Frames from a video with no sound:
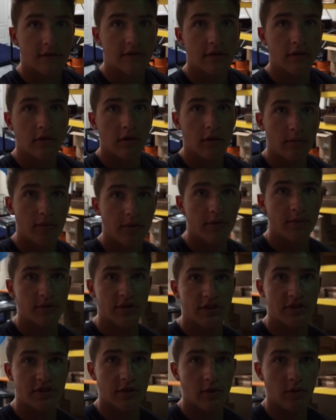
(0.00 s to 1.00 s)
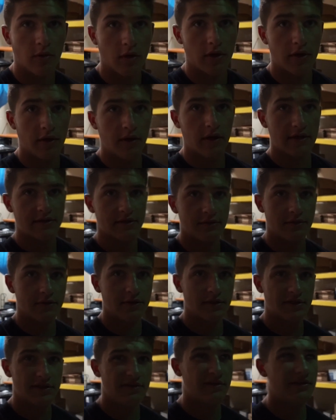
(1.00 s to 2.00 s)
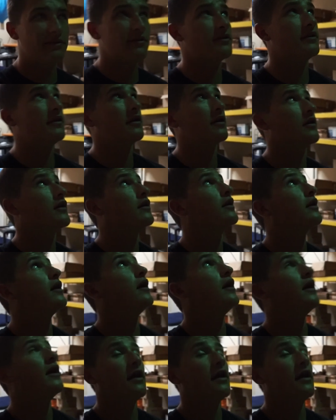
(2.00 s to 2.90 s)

So I'm pretty much just gonna walk you guys through. It's still a little dark.